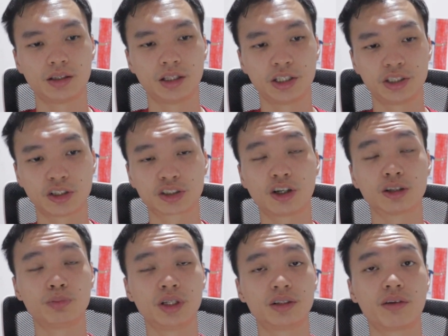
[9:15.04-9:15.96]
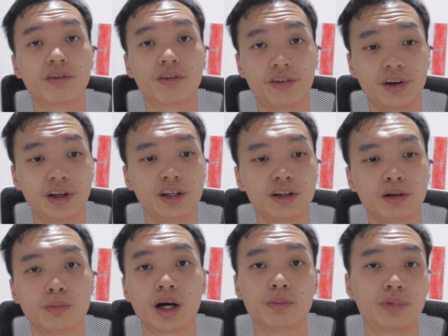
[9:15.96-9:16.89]
They just got beaten
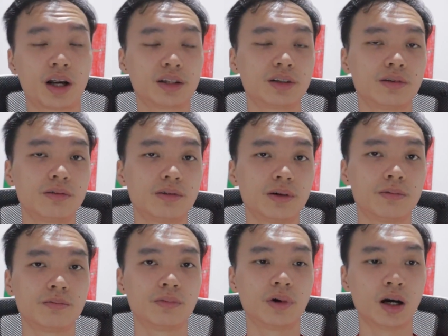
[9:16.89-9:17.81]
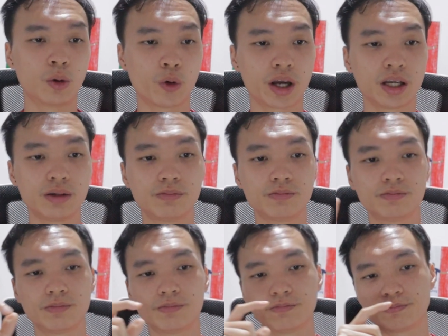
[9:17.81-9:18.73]
3-0 by Brighton away,
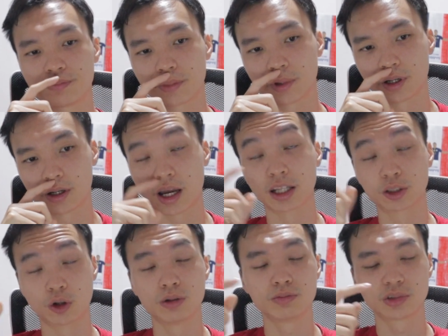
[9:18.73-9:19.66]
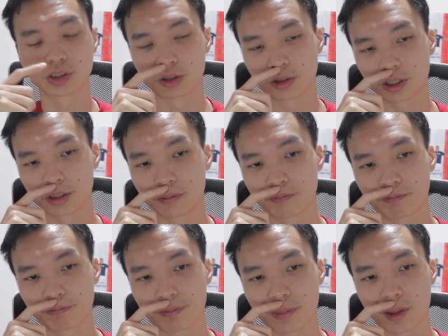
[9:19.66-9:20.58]
at home, sorry.
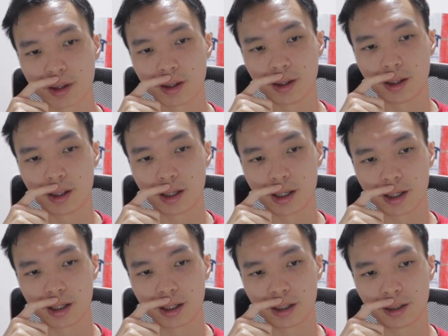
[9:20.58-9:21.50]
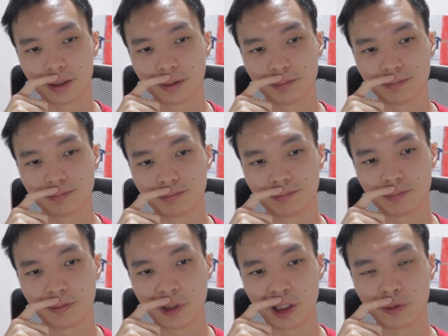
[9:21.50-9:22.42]
And
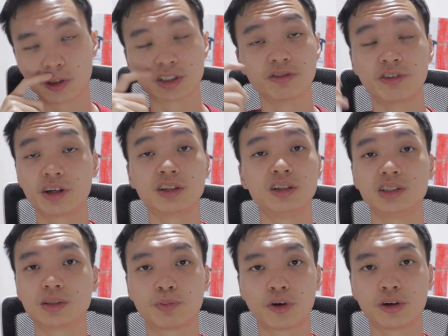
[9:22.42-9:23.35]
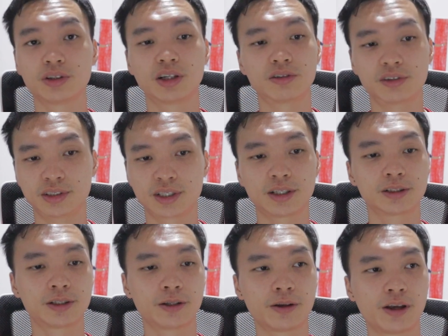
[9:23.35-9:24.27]
it was a very disappointing
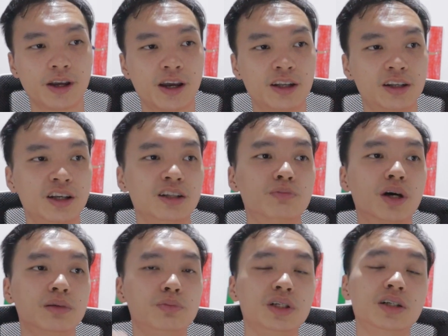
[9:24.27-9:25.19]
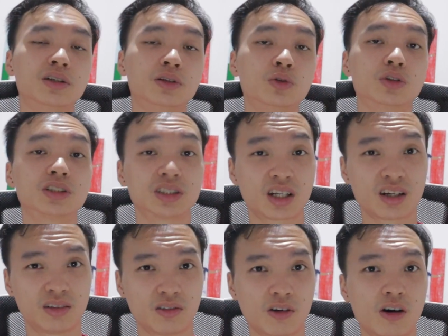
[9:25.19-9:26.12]
result, and it might be a good
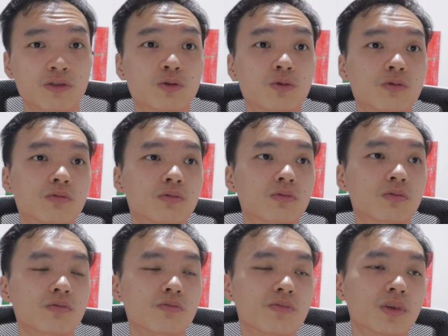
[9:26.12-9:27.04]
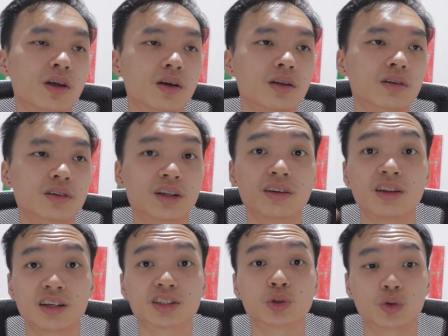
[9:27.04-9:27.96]
sign of the
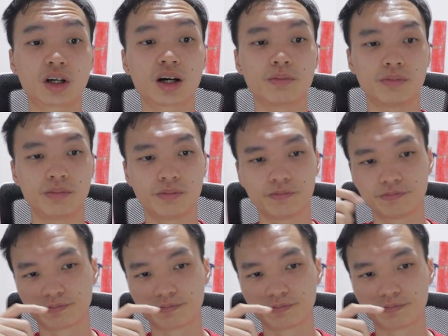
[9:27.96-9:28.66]
things to come.